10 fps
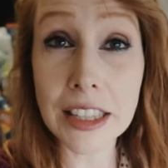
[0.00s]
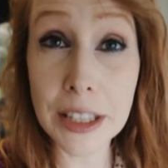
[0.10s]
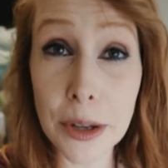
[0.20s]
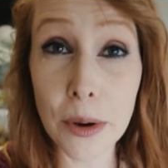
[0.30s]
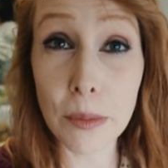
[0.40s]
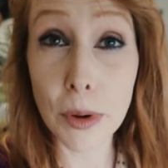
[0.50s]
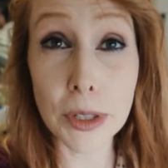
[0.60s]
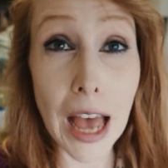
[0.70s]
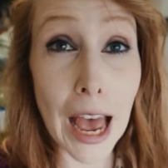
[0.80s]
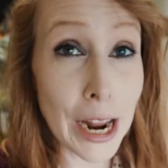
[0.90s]
still
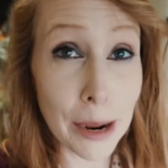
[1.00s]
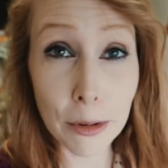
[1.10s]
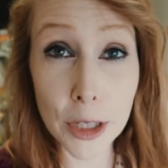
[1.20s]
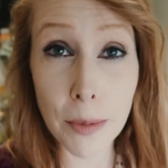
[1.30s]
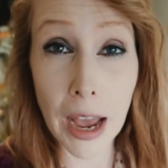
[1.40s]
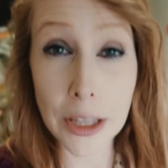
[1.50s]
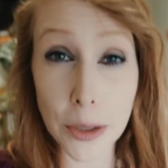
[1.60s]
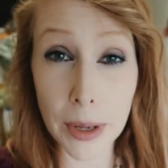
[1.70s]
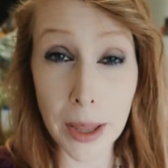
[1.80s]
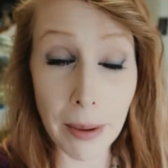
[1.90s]
was unable to buy
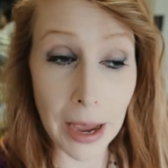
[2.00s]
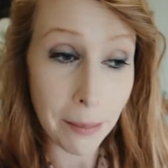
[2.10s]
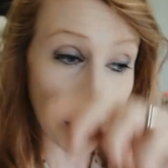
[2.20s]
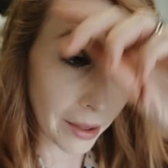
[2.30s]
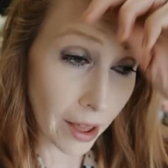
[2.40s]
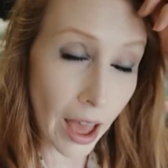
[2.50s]
toilet paper.